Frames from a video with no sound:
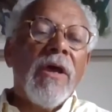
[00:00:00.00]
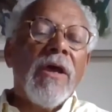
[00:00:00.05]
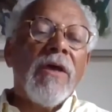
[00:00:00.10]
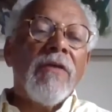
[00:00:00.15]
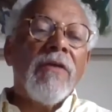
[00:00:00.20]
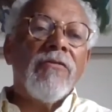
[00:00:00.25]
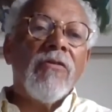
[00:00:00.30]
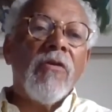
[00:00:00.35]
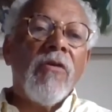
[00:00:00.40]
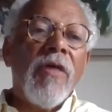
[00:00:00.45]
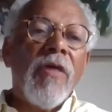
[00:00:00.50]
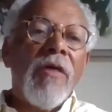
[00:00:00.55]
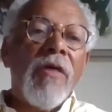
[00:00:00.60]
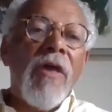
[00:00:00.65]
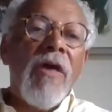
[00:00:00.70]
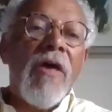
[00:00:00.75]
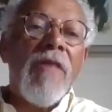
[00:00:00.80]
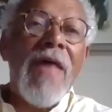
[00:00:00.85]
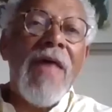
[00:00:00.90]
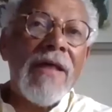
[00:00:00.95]
And so
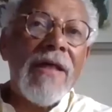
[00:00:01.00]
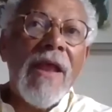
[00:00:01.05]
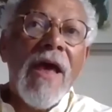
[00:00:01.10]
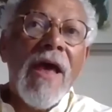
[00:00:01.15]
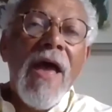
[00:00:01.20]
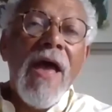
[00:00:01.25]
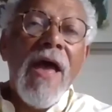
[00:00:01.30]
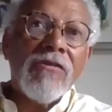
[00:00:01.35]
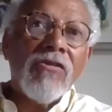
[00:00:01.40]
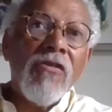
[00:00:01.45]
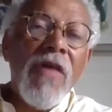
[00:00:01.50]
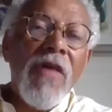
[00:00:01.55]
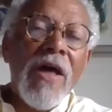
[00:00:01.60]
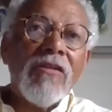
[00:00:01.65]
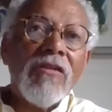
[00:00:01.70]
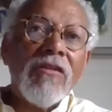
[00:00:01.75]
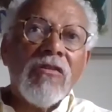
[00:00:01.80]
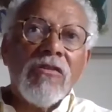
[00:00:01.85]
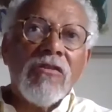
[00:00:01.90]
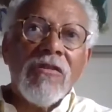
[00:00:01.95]

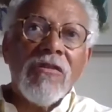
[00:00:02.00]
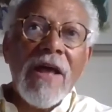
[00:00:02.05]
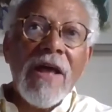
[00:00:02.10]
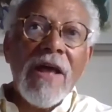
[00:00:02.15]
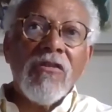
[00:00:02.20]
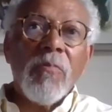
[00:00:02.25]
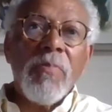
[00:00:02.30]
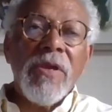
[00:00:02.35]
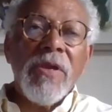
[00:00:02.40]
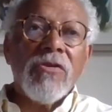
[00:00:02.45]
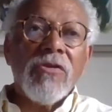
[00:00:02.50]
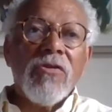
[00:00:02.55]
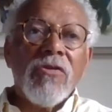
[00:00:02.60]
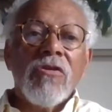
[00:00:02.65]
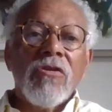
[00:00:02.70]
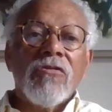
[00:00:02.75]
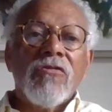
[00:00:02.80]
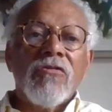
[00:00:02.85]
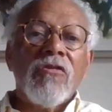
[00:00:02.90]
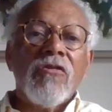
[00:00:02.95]
that speak
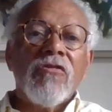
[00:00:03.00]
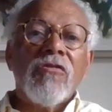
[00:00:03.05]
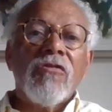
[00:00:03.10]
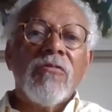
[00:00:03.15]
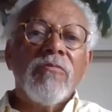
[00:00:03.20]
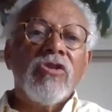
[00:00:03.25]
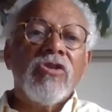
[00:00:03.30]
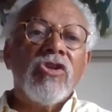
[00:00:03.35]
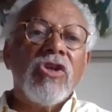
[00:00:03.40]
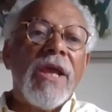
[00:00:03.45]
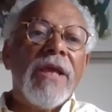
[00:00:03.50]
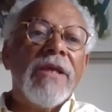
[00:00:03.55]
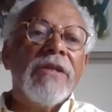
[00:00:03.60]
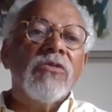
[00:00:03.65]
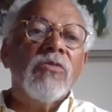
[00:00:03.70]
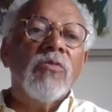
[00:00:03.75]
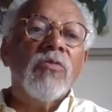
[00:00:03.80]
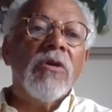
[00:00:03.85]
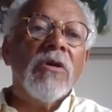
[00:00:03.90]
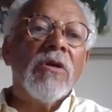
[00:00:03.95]
to your system
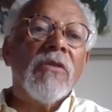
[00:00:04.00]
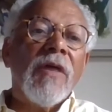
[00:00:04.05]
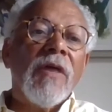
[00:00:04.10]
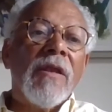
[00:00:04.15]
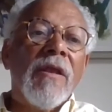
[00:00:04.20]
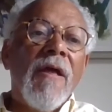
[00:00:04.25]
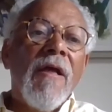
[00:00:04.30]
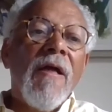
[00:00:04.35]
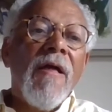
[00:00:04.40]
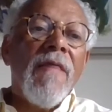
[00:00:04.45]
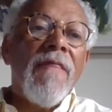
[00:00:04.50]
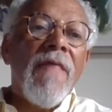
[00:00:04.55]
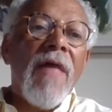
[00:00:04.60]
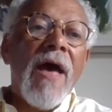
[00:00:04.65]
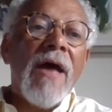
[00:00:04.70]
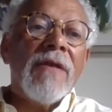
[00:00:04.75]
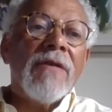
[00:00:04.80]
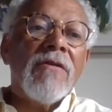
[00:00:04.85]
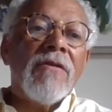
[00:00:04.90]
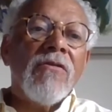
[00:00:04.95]
change work, that
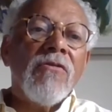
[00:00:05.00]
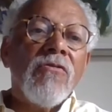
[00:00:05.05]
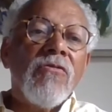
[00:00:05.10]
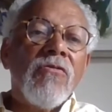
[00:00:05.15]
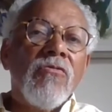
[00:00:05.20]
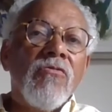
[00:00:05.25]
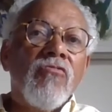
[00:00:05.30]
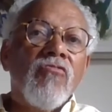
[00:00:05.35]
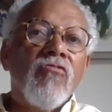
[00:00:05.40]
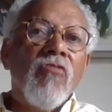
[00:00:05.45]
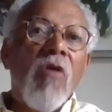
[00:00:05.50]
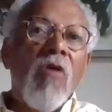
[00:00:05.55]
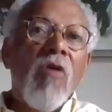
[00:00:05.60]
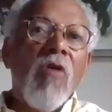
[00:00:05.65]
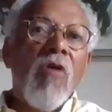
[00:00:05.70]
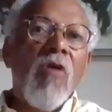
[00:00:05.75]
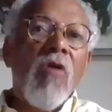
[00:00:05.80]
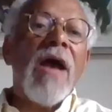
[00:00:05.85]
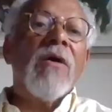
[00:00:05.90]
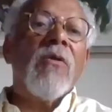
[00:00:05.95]
to
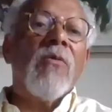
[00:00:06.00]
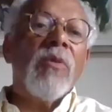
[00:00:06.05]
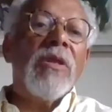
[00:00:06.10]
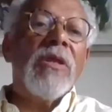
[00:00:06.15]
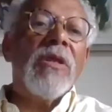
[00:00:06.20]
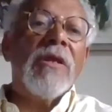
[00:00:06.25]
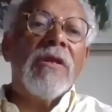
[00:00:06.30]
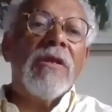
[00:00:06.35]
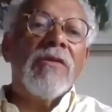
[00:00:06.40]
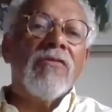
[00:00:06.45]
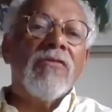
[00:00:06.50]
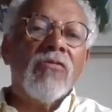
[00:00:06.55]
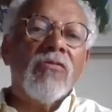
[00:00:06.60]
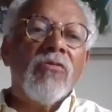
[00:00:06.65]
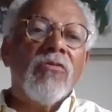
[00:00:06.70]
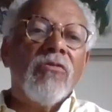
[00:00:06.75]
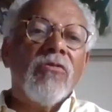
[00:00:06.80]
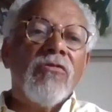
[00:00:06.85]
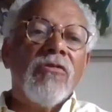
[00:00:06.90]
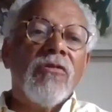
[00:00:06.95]
drive equity in a
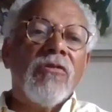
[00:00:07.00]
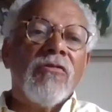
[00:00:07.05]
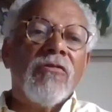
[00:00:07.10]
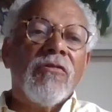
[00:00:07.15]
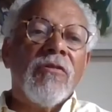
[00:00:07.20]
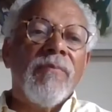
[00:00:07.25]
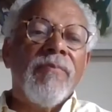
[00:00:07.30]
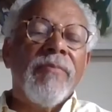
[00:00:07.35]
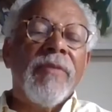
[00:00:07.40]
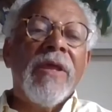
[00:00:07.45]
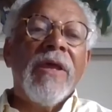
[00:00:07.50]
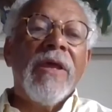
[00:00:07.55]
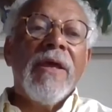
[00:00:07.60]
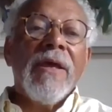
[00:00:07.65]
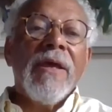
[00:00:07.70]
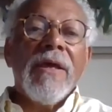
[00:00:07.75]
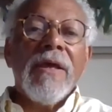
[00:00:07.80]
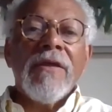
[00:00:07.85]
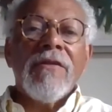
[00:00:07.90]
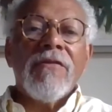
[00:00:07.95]
school system,
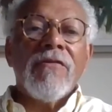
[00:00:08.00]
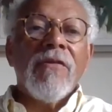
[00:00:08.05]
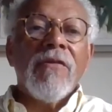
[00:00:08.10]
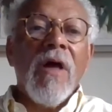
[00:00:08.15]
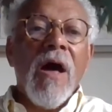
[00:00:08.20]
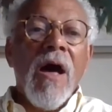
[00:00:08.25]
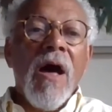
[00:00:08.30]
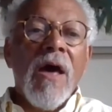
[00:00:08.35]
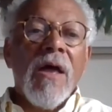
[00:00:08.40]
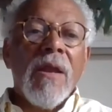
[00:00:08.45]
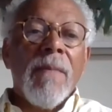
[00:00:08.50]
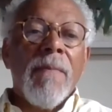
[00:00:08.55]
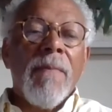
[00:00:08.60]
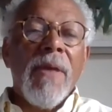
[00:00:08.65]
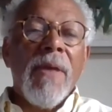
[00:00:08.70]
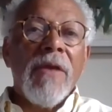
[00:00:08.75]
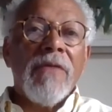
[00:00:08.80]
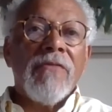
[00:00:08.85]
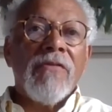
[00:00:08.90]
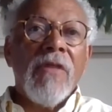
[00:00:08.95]
it's not
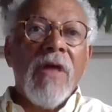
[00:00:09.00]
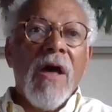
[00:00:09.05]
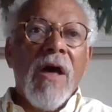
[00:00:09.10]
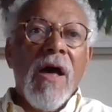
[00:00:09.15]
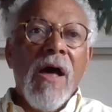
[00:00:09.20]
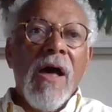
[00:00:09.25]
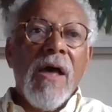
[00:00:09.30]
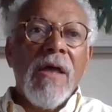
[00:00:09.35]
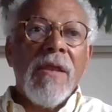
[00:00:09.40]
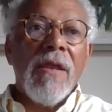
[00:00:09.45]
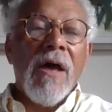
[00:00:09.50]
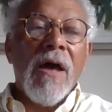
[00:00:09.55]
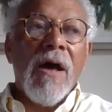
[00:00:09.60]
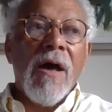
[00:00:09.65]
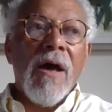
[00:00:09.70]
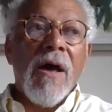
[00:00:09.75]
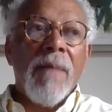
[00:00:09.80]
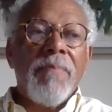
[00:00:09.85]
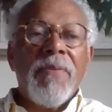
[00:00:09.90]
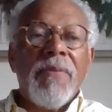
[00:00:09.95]

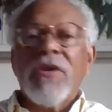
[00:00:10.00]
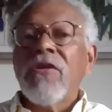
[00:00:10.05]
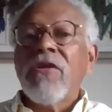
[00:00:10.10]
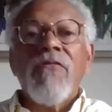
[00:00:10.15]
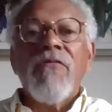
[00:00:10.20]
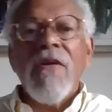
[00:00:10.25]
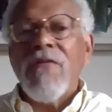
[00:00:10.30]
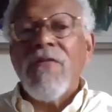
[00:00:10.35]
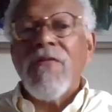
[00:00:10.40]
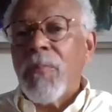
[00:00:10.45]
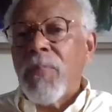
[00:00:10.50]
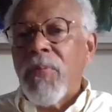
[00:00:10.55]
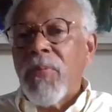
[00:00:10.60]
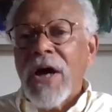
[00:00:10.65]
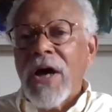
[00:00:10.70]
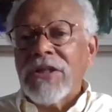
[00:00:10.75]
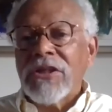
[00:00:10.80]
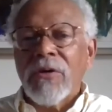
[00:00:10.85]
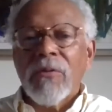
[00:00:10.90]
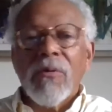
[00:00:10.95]
pick your favorite
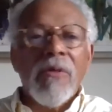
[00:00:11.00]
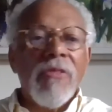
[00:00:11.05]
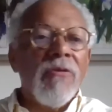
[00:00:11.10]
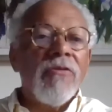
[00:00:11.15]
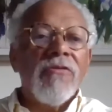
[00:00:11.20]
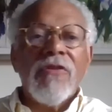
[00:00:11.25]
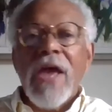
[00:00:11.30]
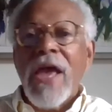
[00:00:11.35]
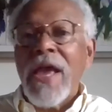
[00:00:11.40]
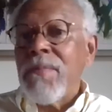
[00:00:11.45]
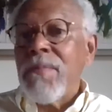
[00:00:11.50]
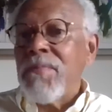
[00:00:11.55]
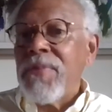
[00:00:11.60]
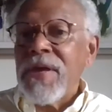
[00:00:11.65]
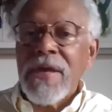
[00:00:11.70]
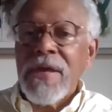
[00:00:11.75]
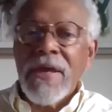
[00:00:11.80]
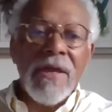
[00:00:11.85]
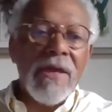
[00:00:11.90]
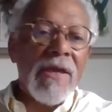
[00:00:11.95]
project, whether it's AP
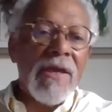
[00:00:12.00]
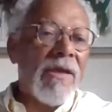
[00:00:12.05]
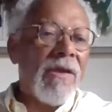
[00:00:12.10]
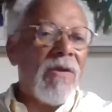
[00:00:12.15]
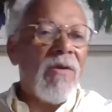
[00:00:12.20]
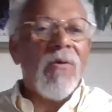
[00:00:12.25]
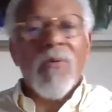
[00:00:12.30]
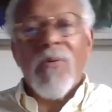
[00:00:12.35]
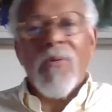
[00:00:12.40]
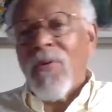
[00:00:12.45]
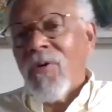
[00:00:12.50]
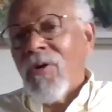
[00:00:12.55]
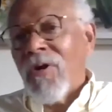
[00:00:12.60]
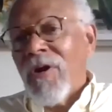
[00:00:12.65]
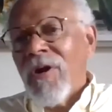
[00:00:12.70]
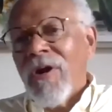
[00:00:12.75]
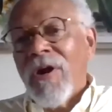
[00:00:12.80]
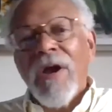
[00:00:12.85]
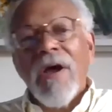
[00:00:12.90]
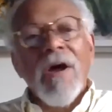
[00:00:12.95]

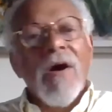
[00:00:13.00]
or